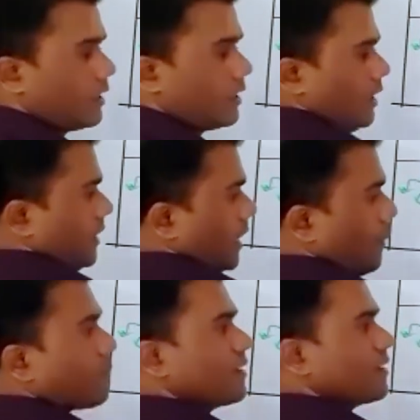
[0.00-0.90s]
It
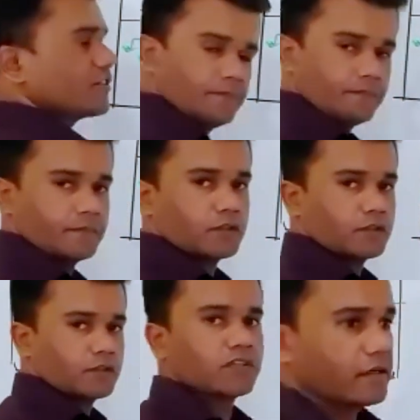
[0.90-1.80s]
happens. Not
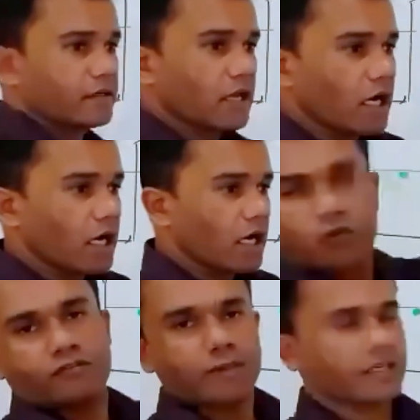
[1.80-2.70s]
the large amount of
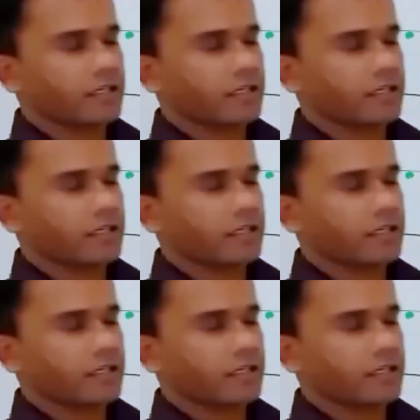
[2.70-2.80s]
particles,